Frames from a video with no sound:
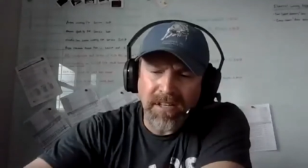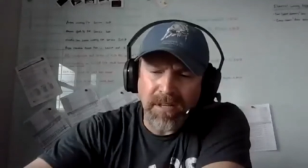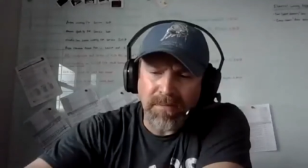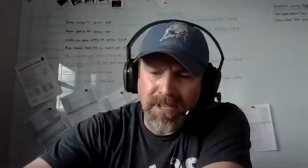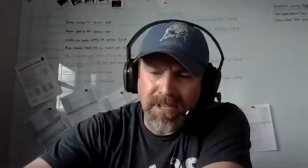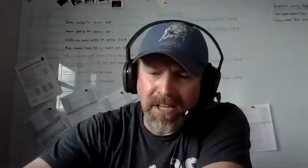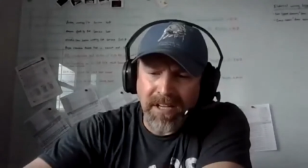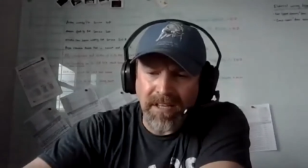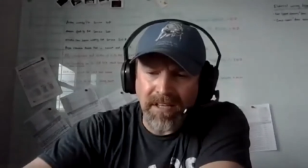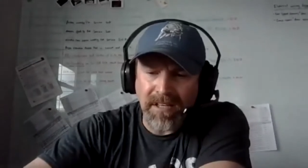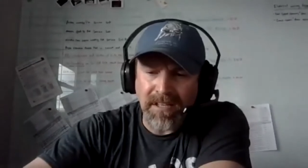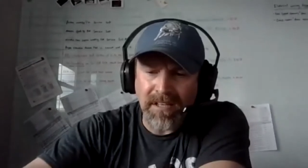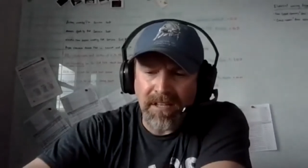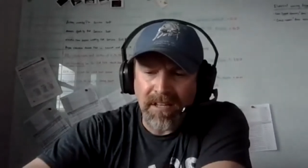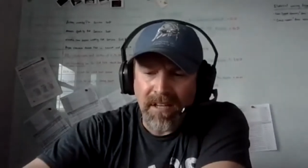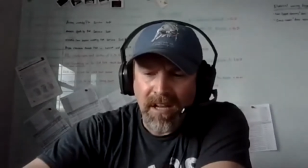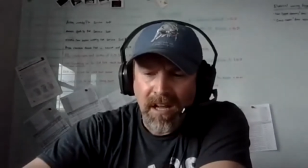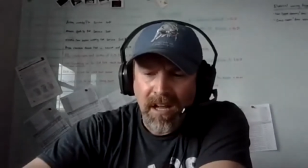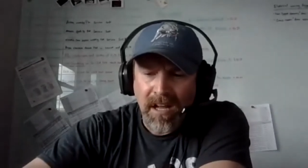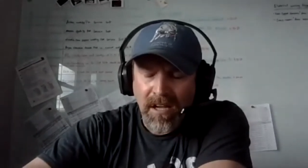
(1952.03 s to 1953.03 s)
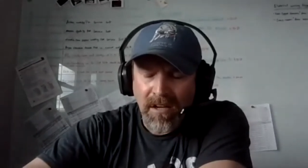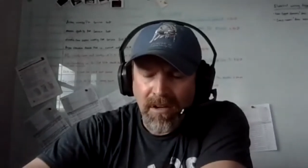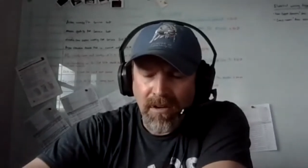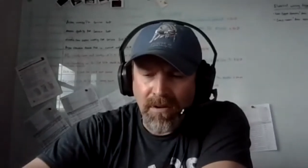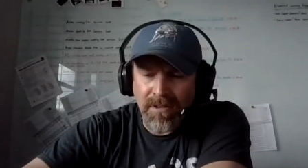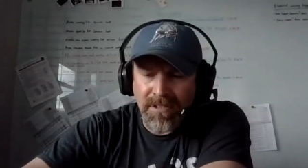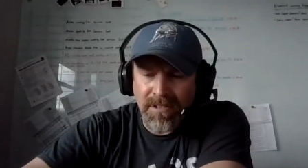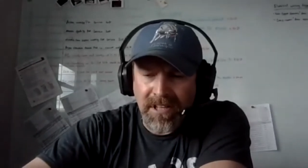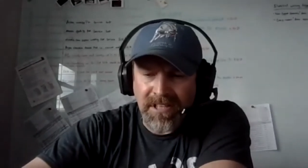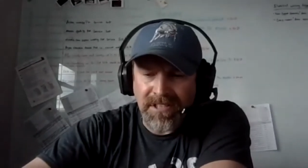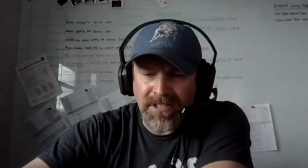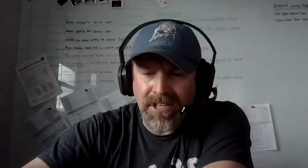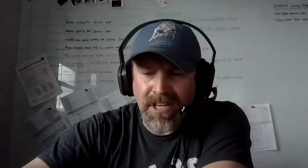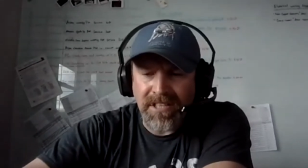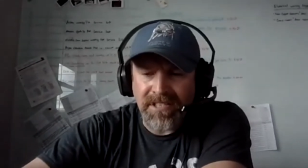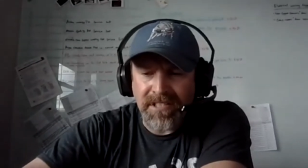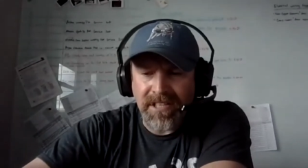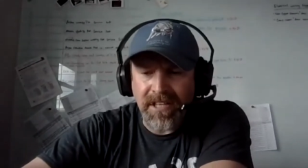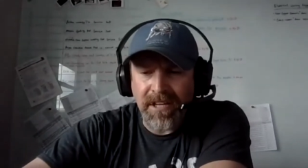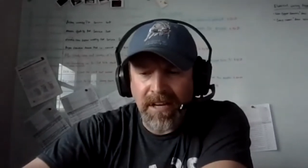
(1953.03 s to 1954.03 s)
up taking going to the
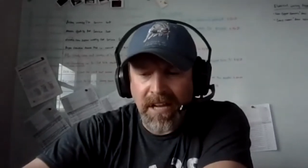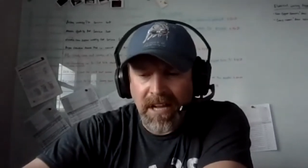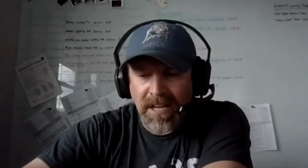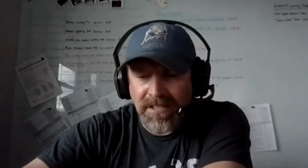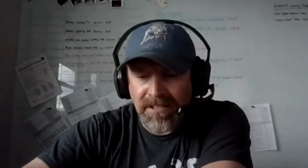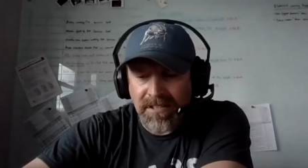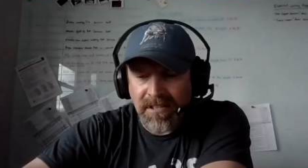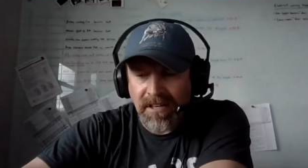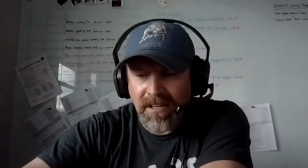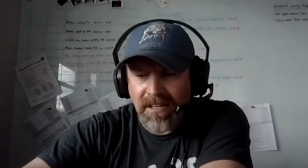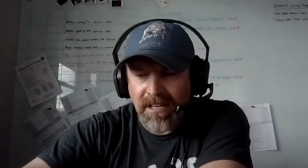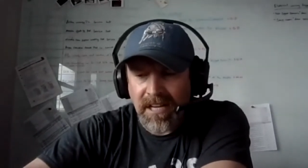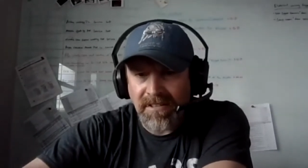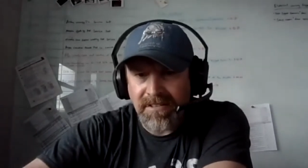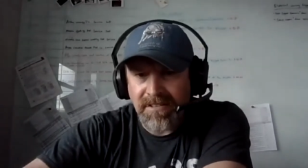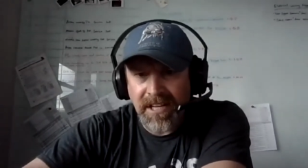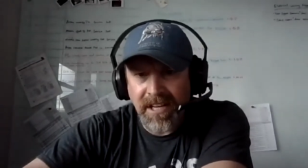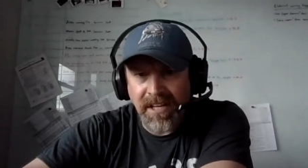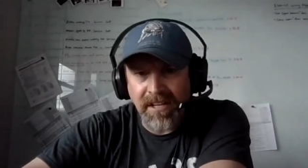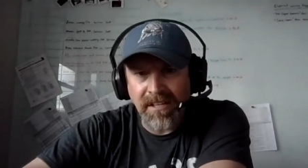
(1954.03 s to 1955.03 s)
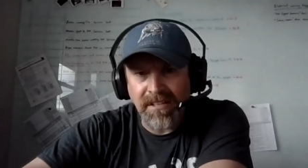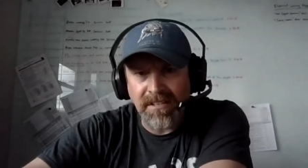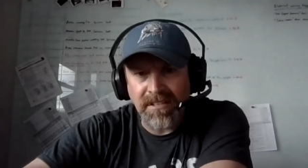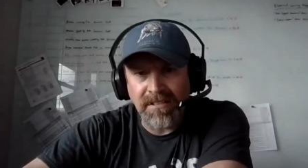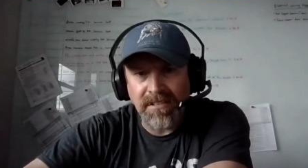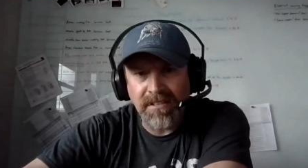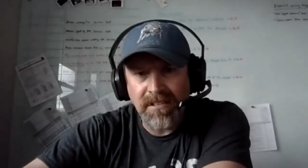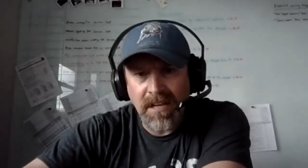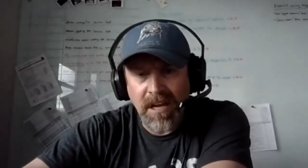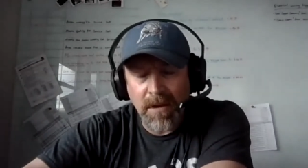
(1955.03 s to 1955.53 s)
JC and I started out taking,